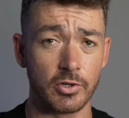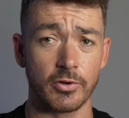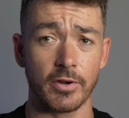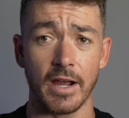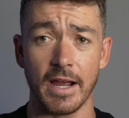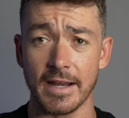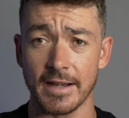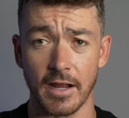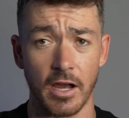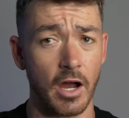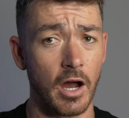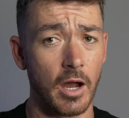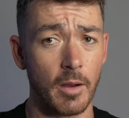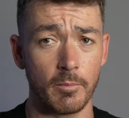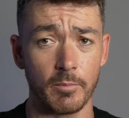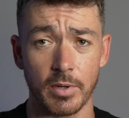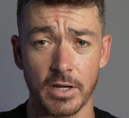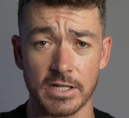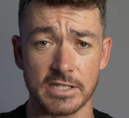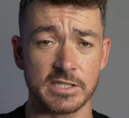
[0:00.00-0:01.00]
grind, a
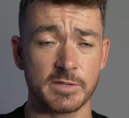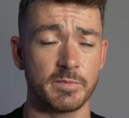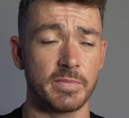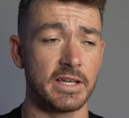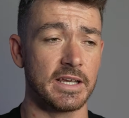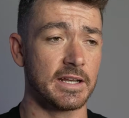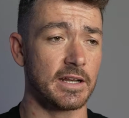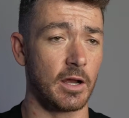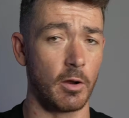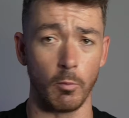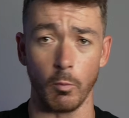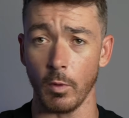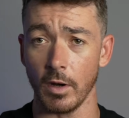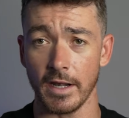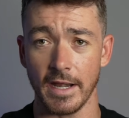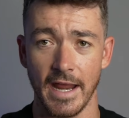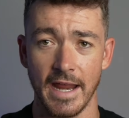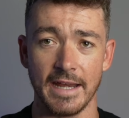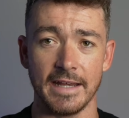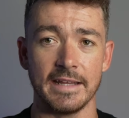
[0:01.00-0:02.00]
hop bar spin, a
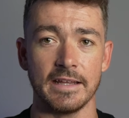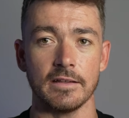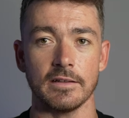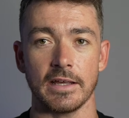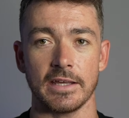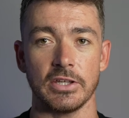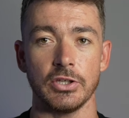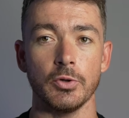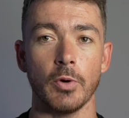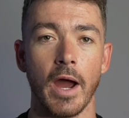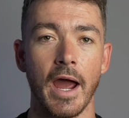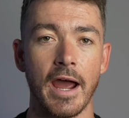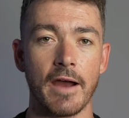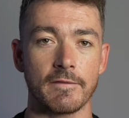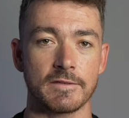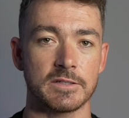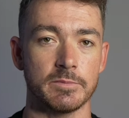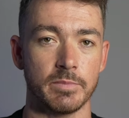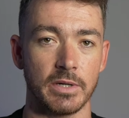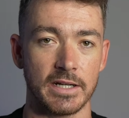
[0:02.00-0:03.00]
180, like you
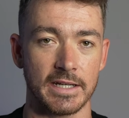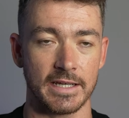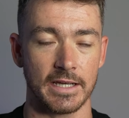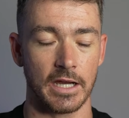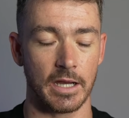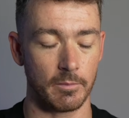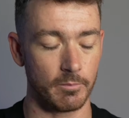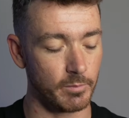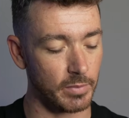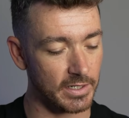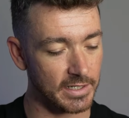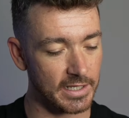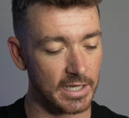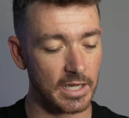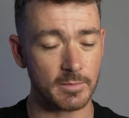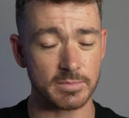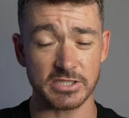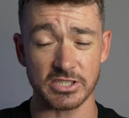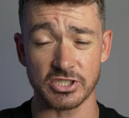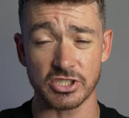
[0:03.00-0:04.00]
have to bunny hop. Bunny
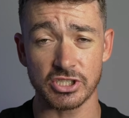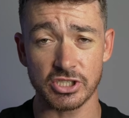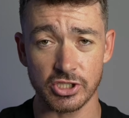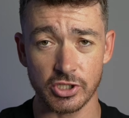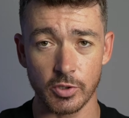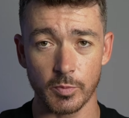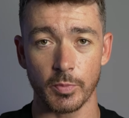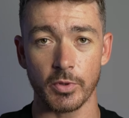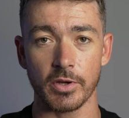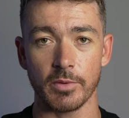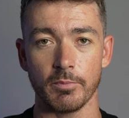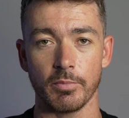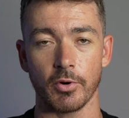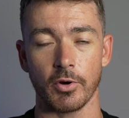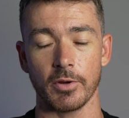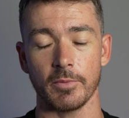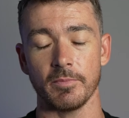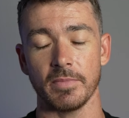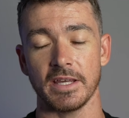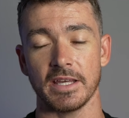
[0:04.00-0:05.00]
hops are super
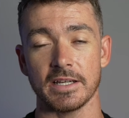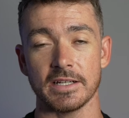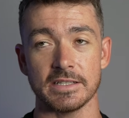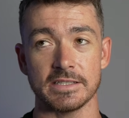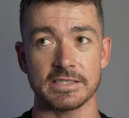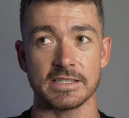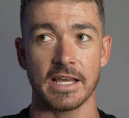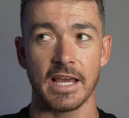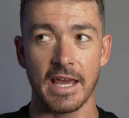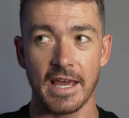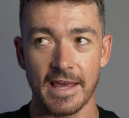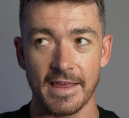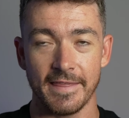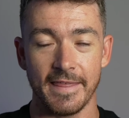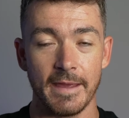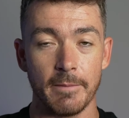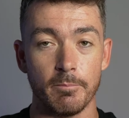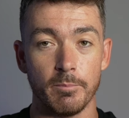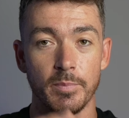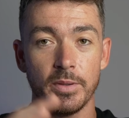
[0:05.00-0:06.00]
important because
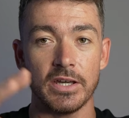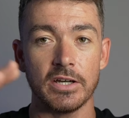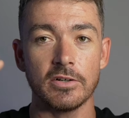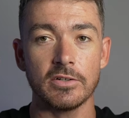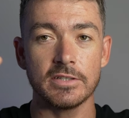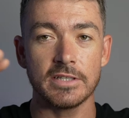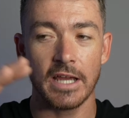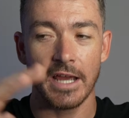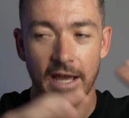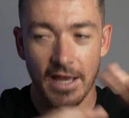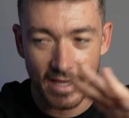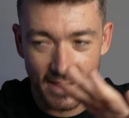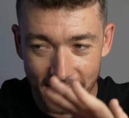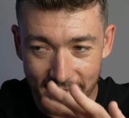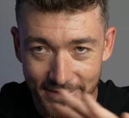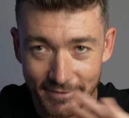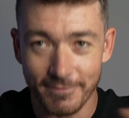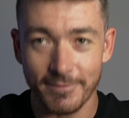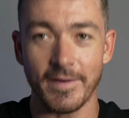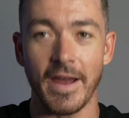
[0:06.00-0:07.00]
they build
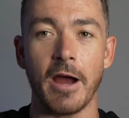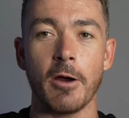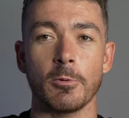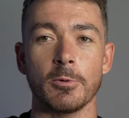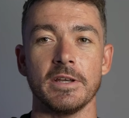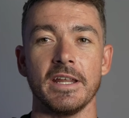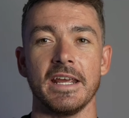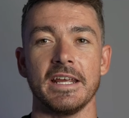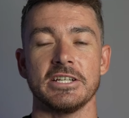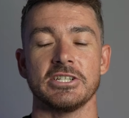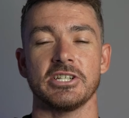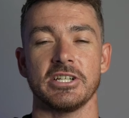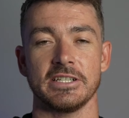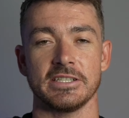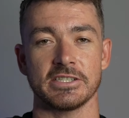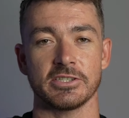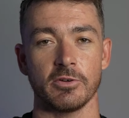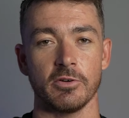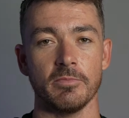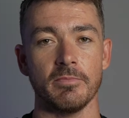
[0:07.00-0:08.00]
the foundation.
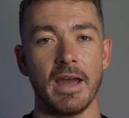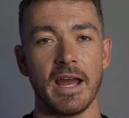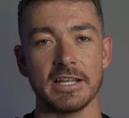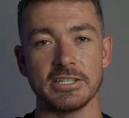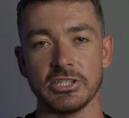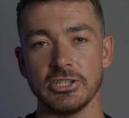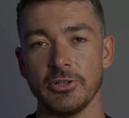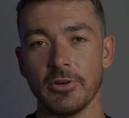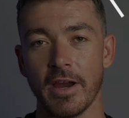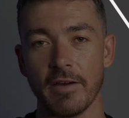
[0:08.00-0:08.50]
So imagine you